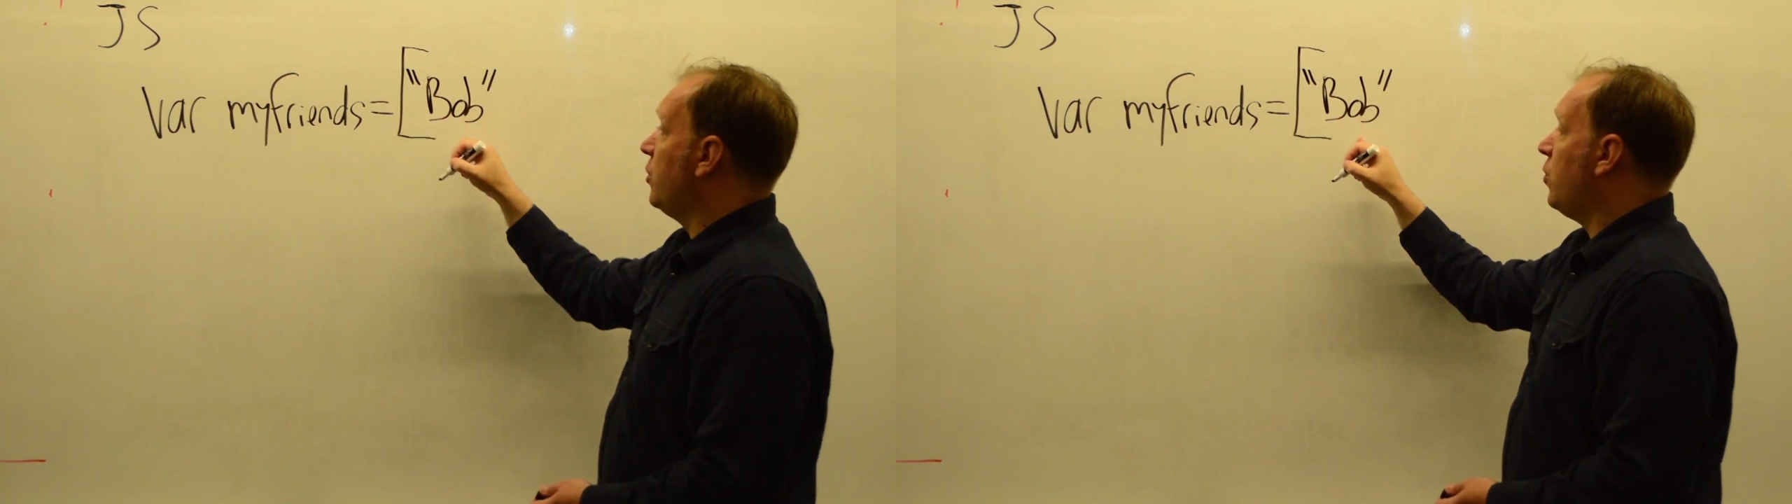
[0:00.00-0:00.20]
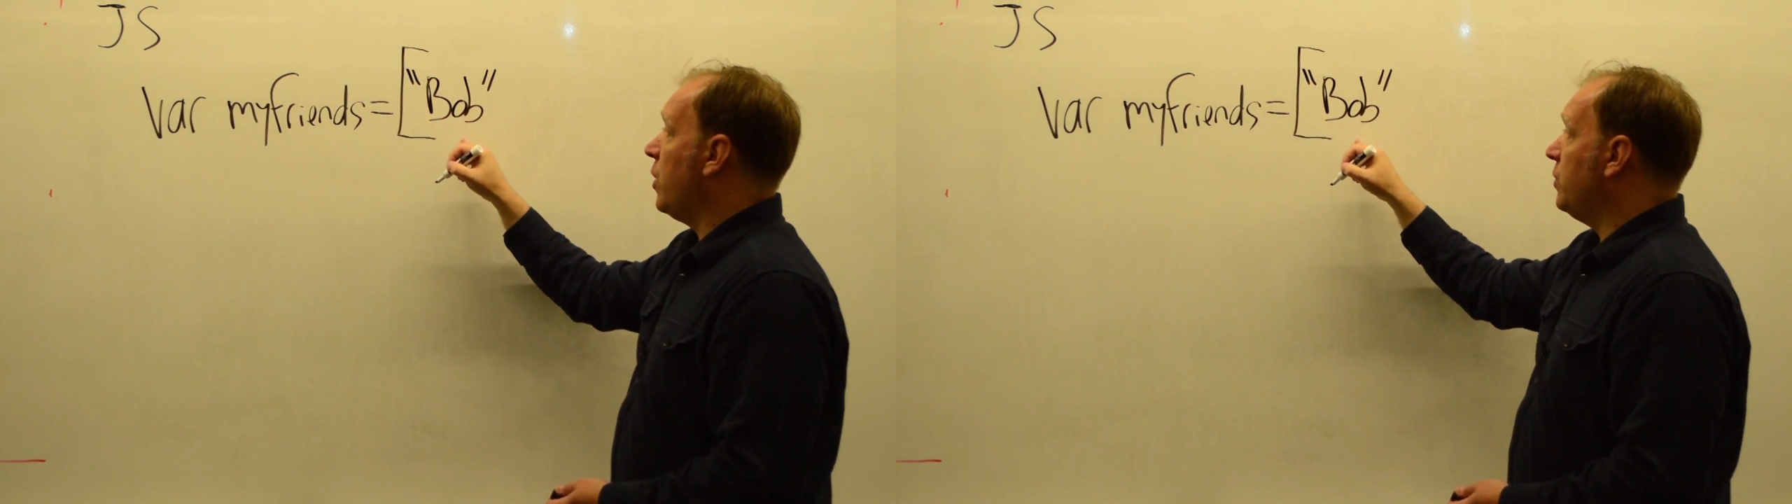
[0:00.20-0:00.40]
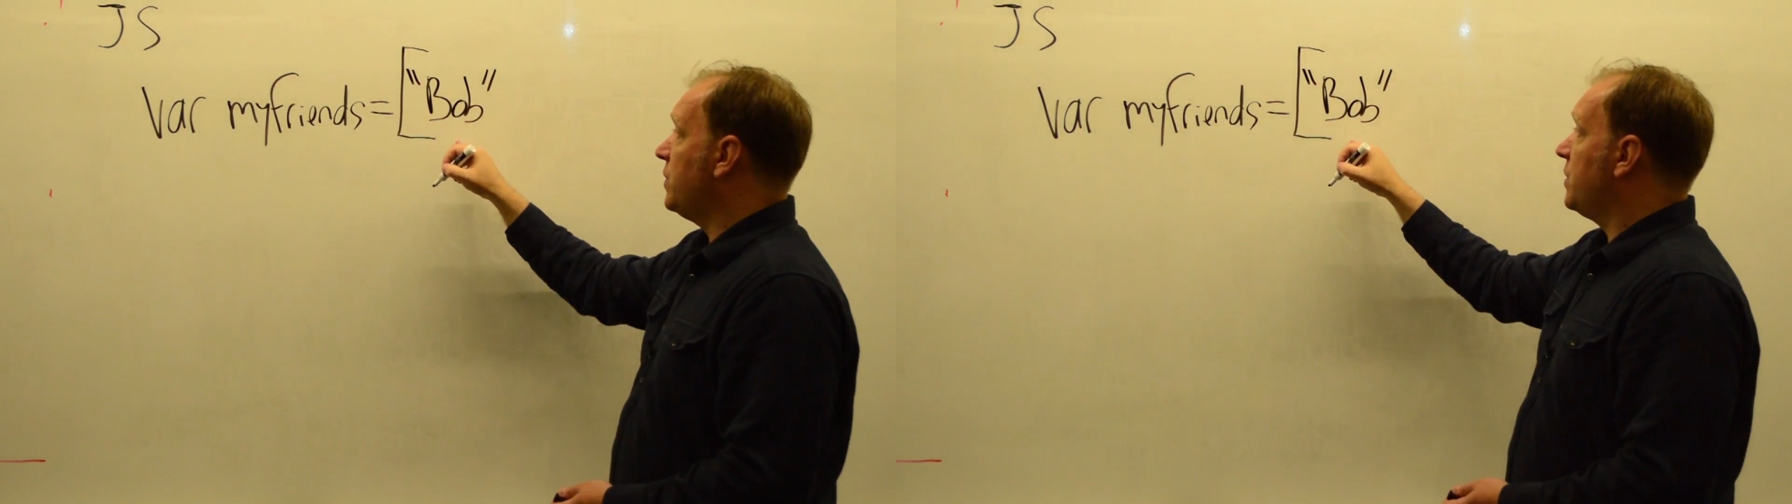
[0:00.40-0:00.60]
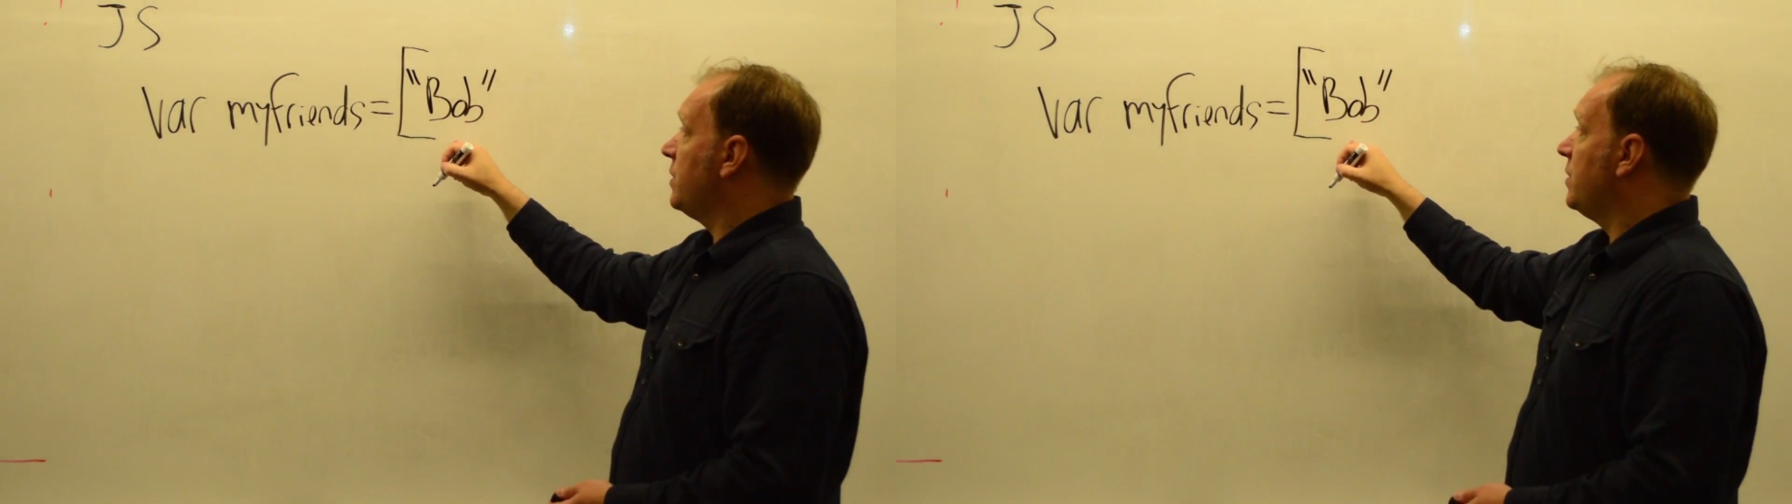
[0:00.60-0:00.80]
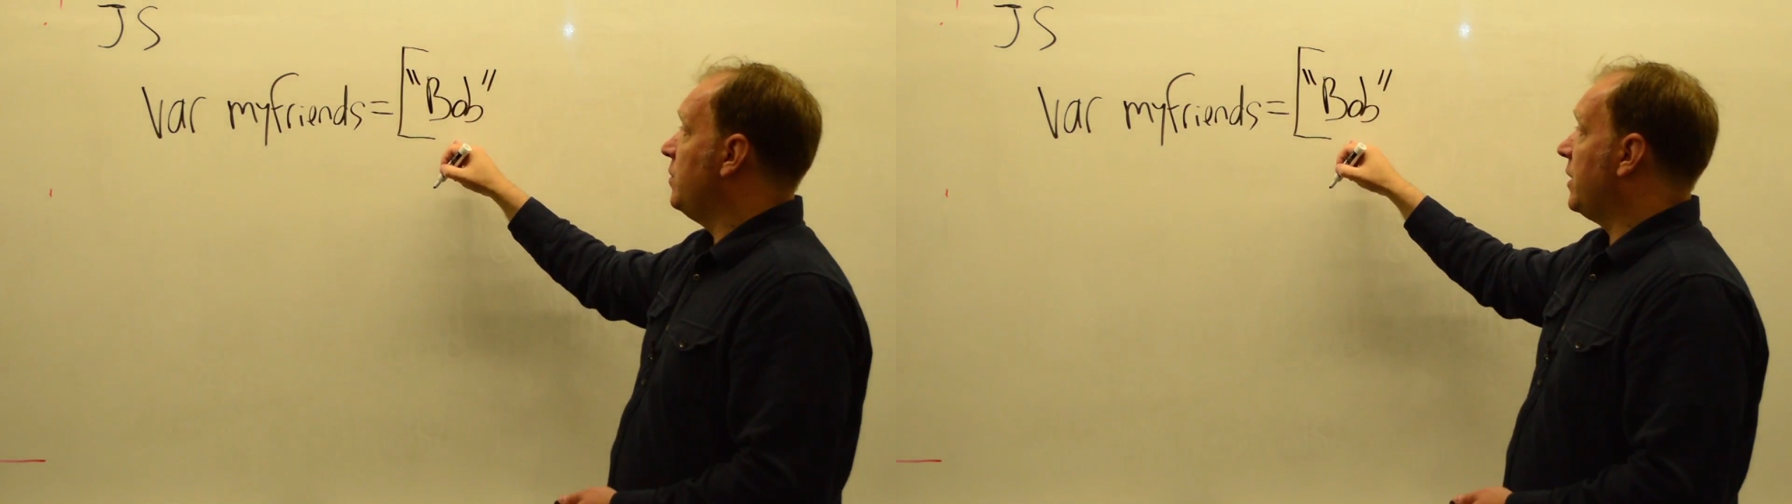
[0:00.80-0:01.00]
quotes
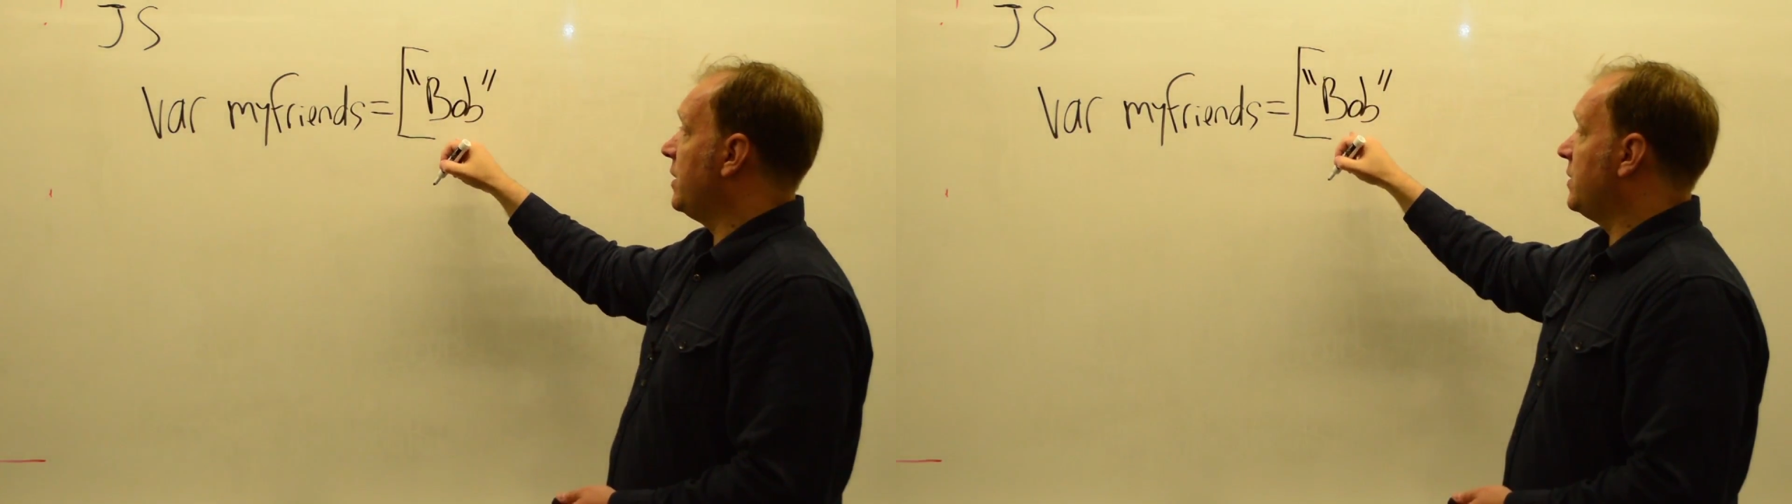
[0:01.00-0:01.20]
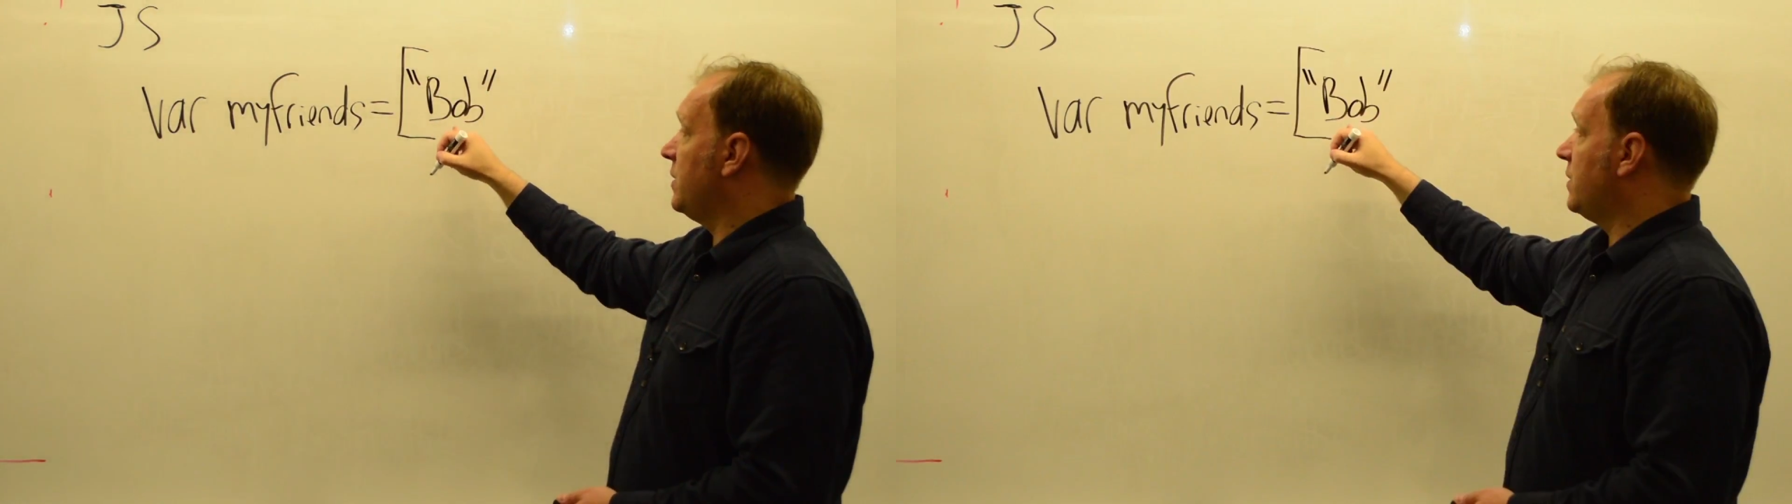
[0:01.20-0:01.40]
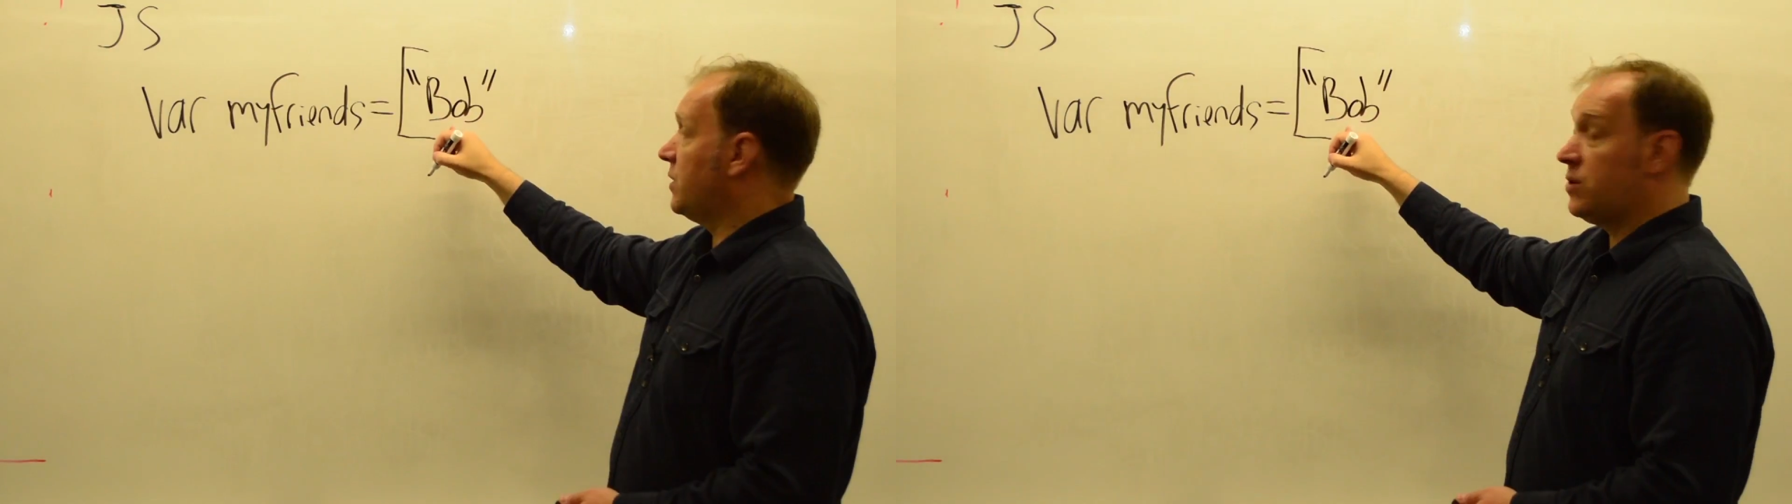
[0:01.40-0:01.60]
because it's a